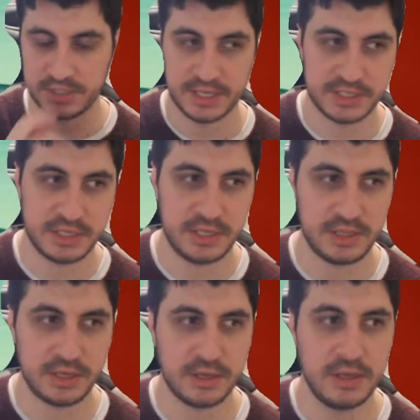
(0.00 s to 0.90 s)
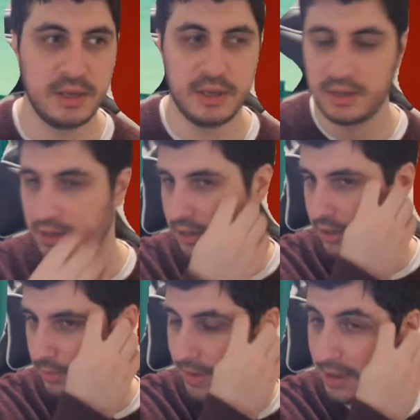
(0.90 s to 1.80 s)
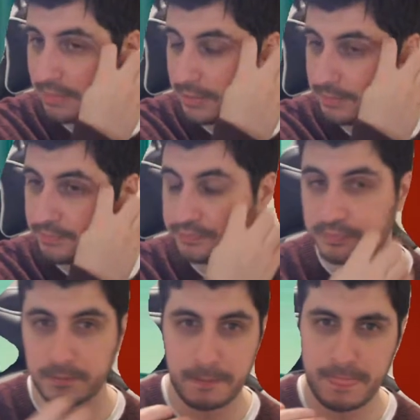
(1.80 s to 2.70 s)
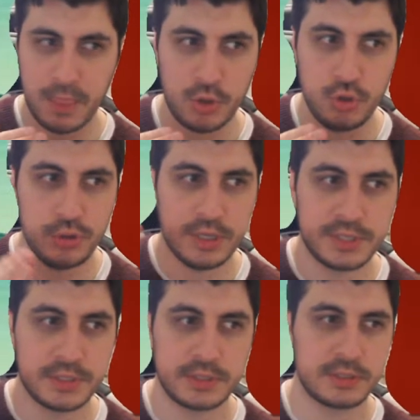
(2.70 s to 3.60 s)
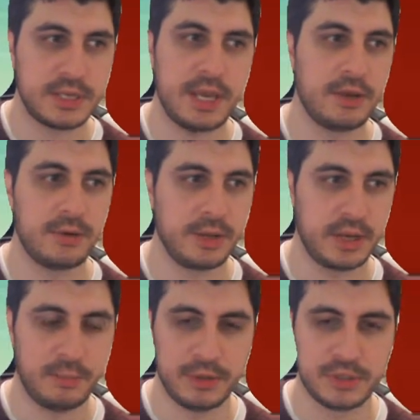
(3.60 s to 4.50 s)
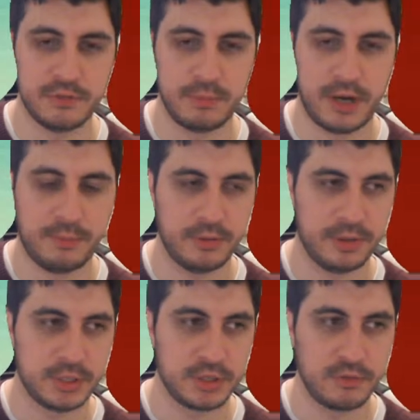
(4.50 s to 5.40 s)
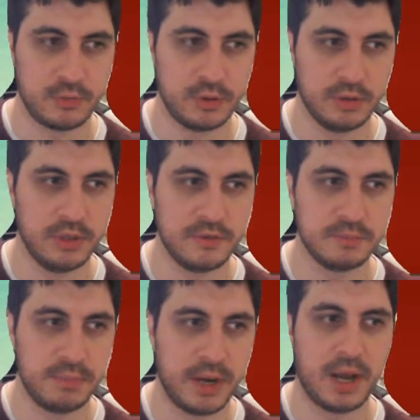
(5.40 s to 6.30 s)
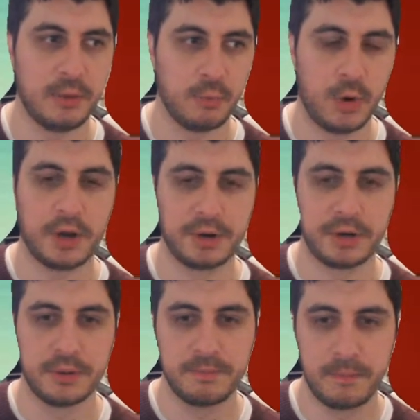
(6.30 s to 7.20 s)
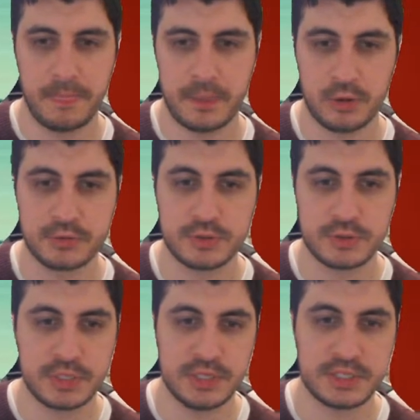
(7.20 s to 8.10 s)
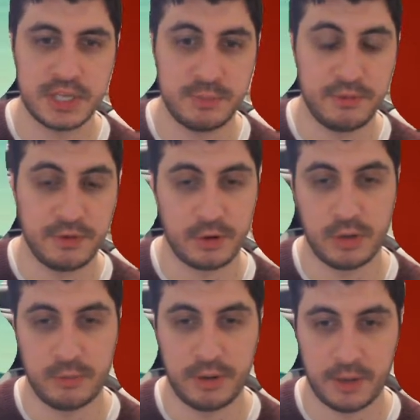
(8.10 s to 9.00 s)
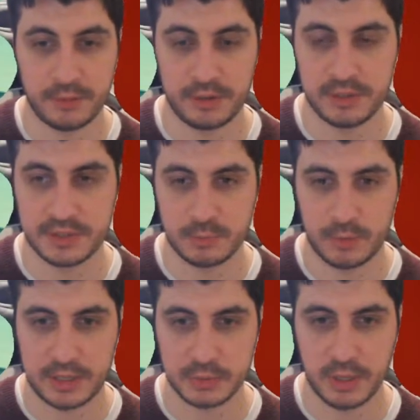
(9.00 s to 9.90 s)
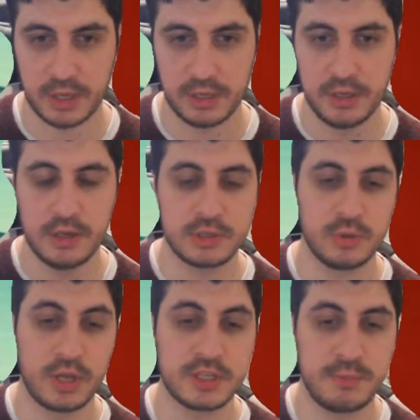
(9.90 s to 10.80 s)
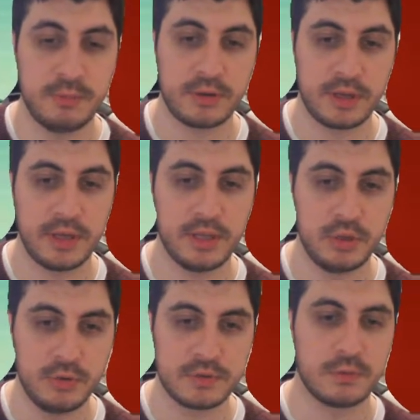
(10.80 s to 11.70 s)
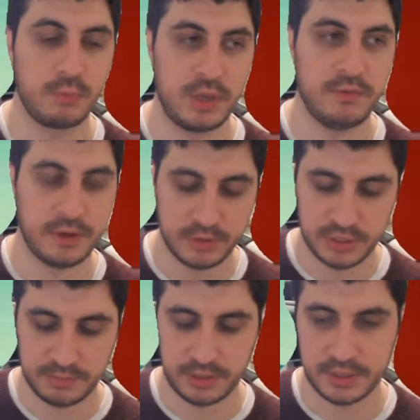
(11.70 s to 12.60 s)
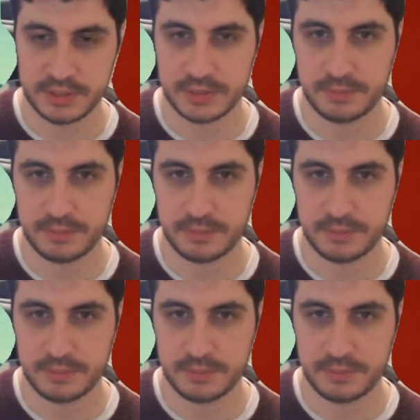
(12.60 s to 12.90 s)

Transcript: density thing, a map, it's staggering how much of the population of the world lives by water. Coastal cities tend to be very well populated as well, so lots of people could get use from wave energy plants.